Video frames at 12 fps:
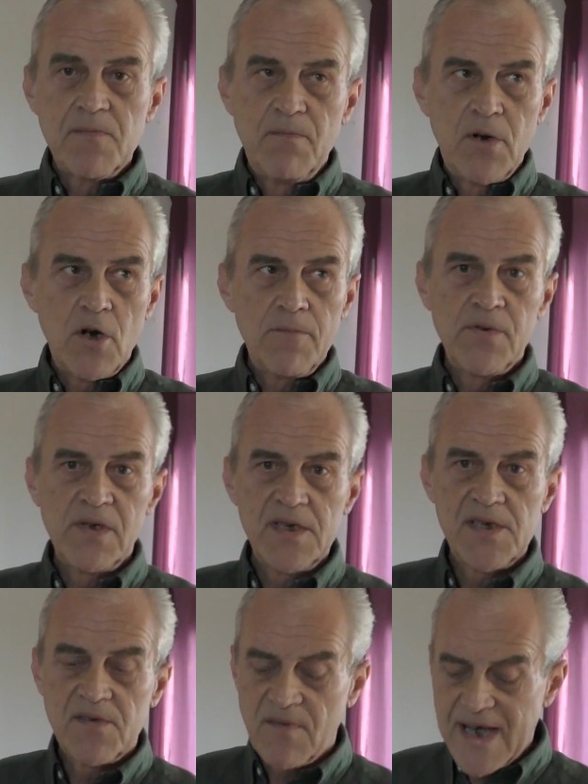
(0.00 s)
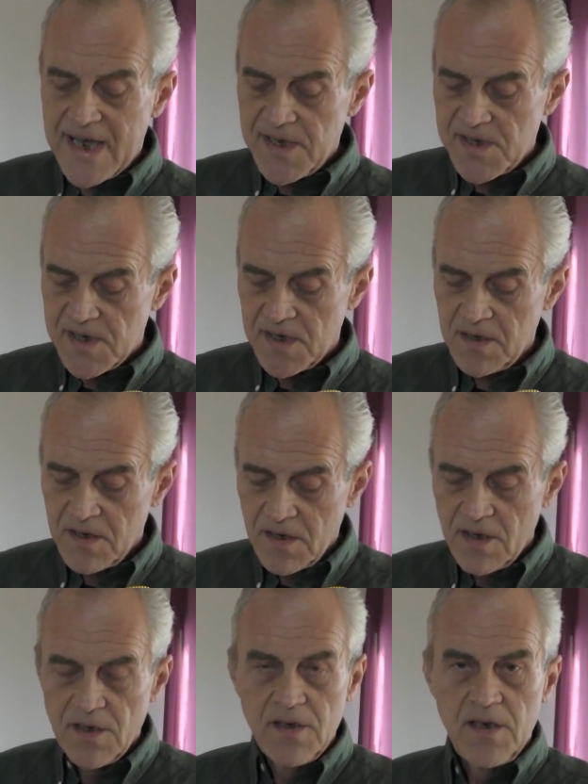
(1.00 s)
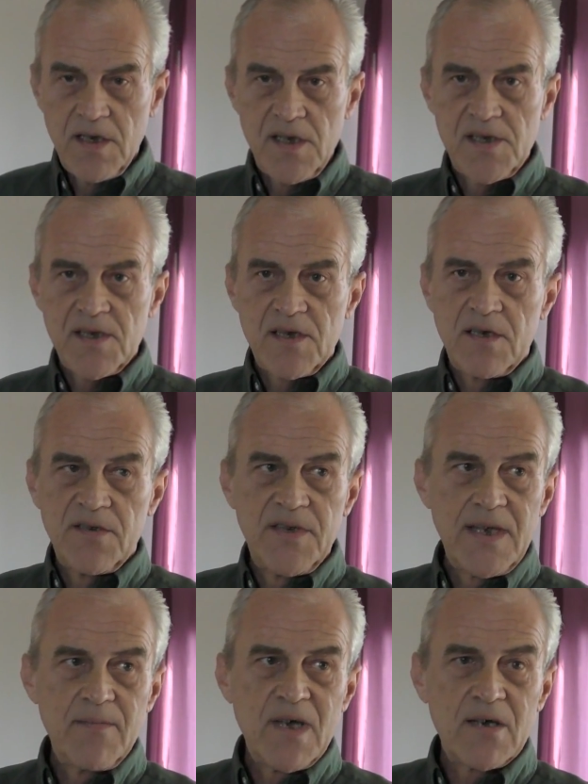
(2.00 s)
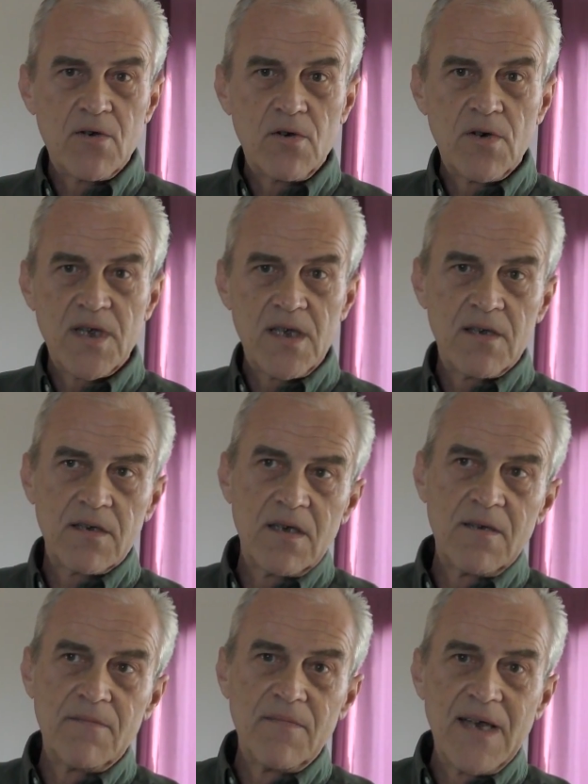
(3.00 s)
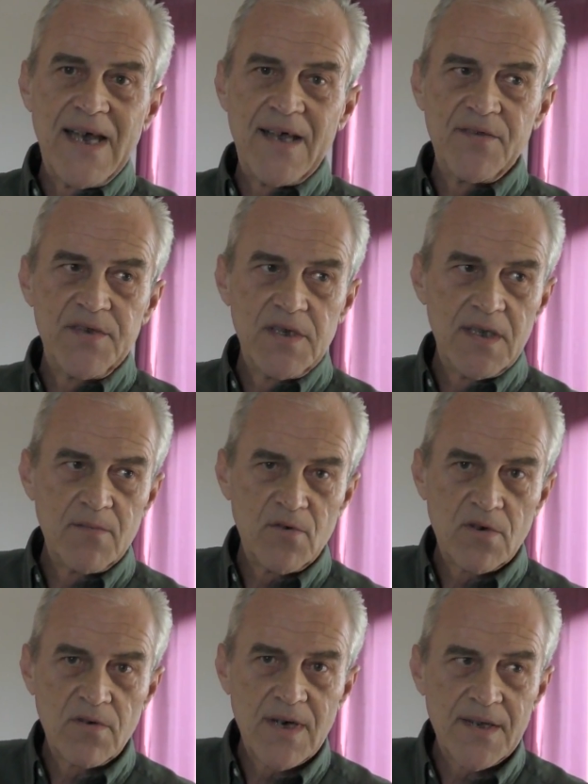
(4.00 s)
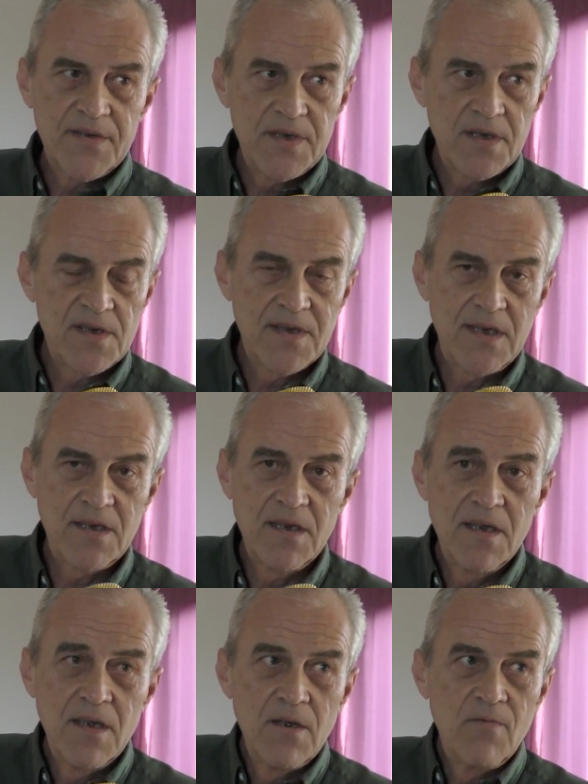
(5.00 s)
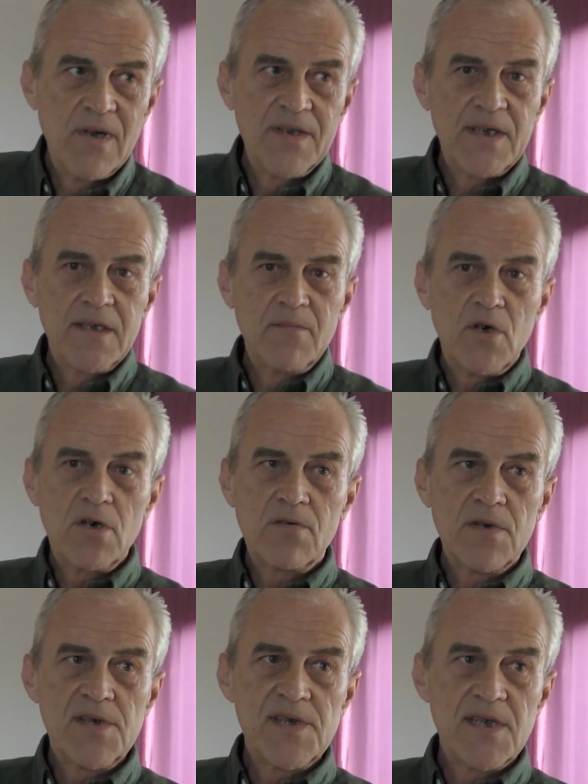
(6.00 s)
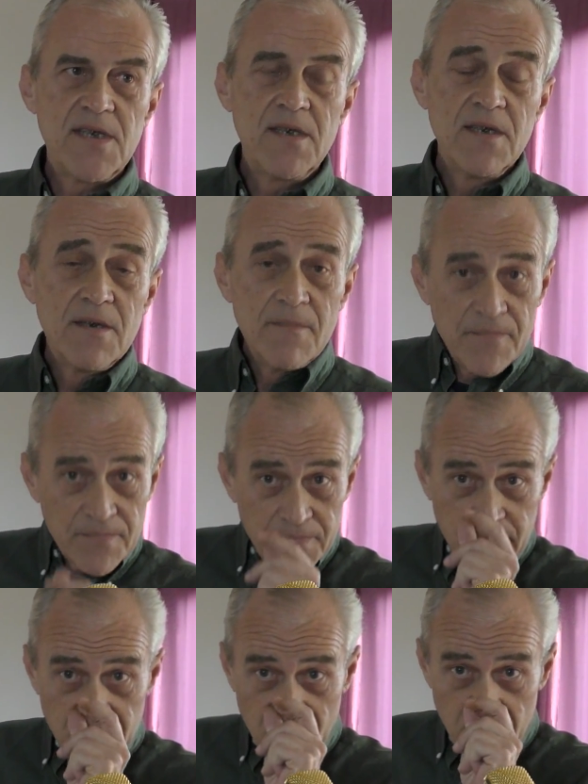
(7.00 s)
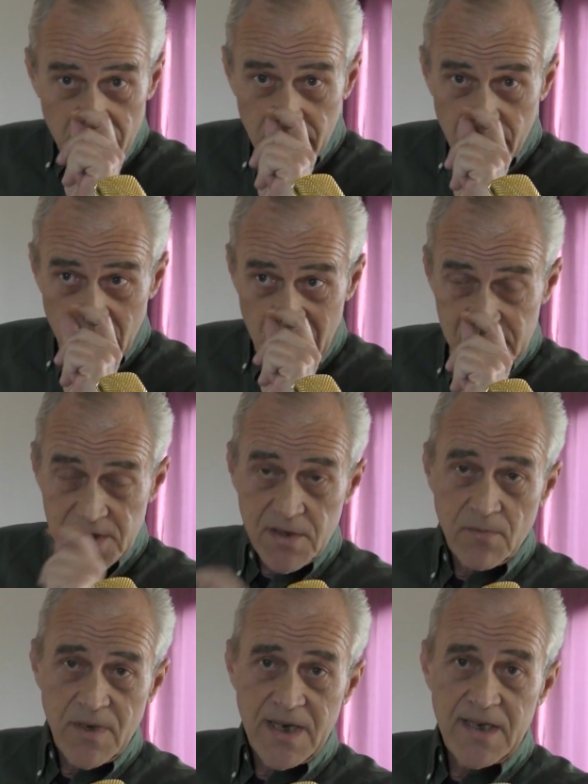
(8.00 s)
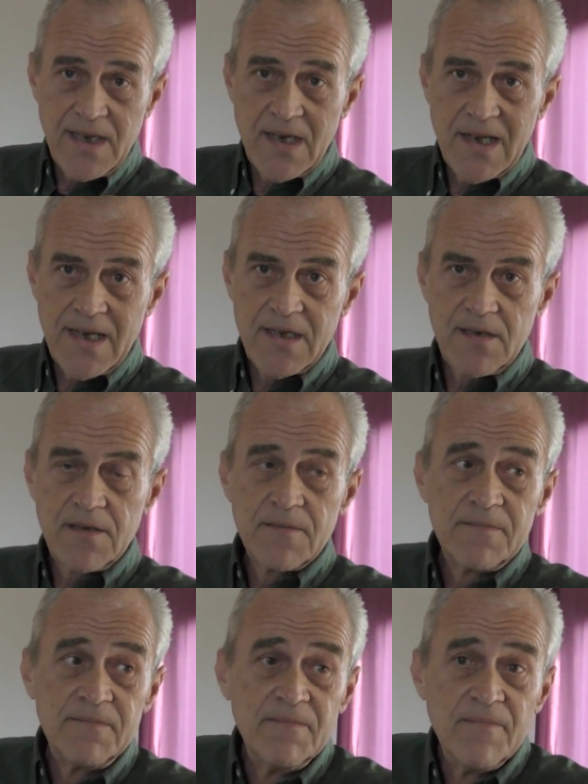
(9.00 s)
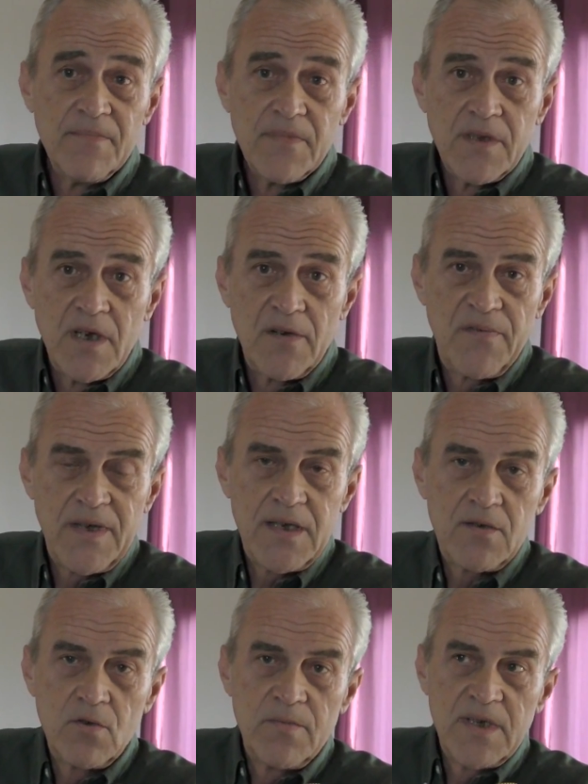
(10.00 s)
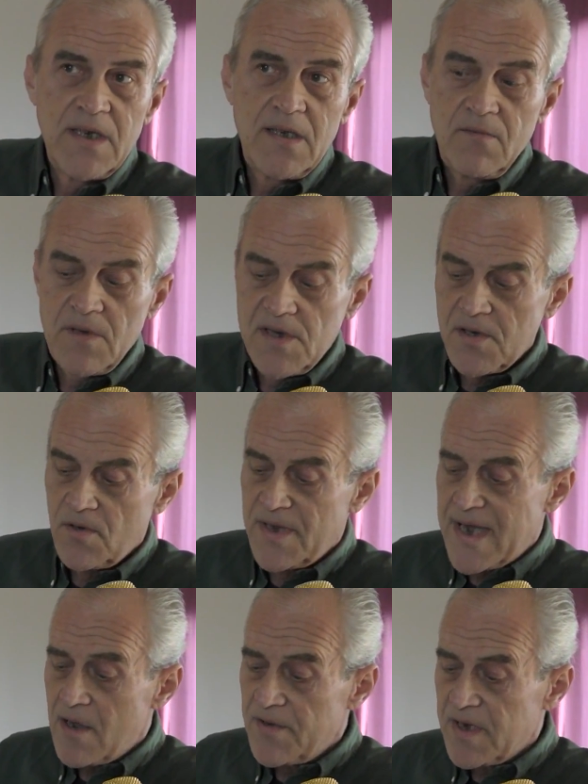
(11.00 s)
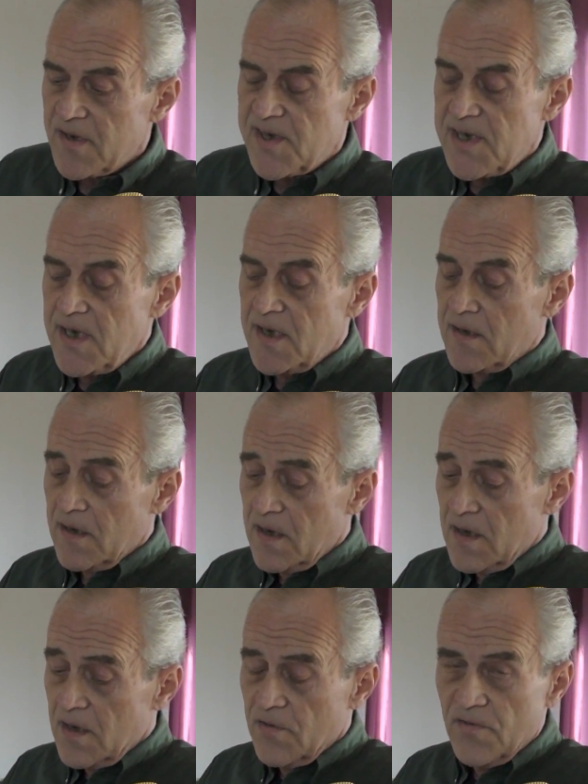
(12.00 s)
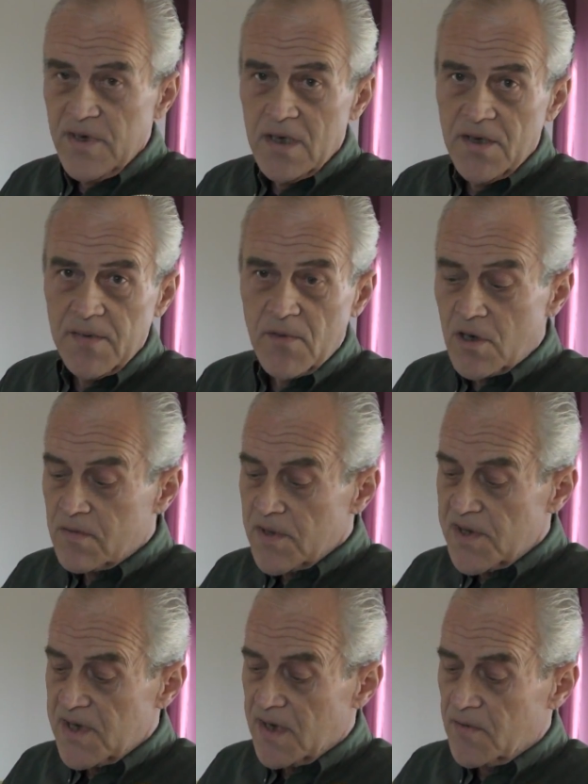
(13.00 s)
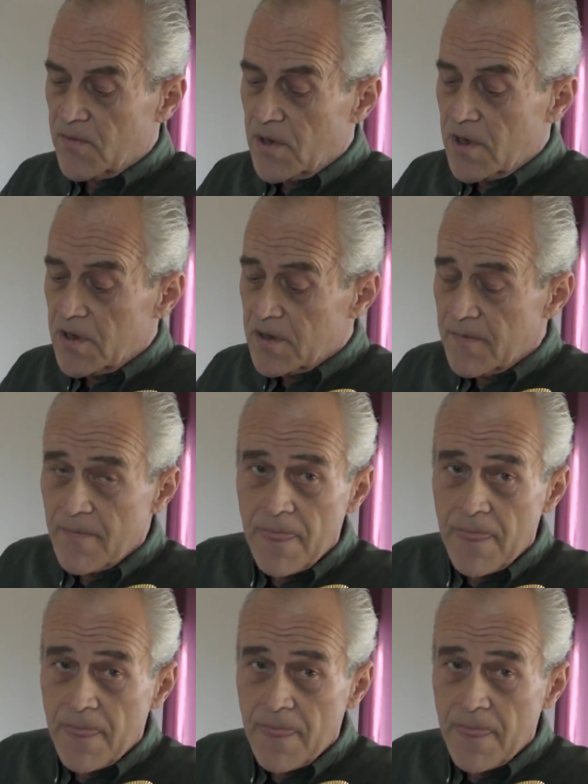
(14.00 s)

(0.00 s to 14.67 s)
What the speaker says: populist rising is a demagogic, anti-democratic thing. Well, the democracy was the way they led it, fake to begin with. So now they're seeing real democracy at work,